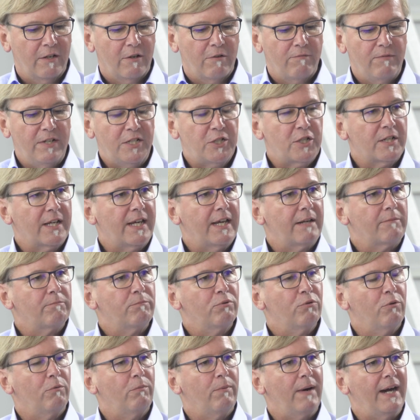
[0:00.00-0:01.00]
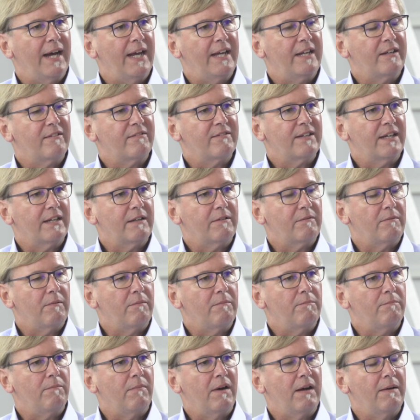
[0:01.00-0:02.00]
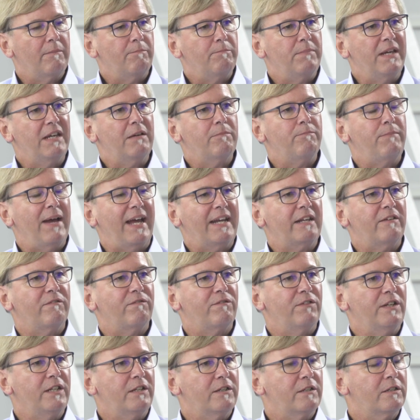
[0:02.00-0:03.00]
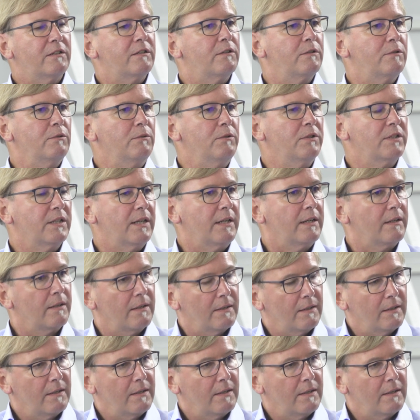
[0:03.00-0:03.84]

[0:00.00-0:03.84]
which can provide then a big benefit to the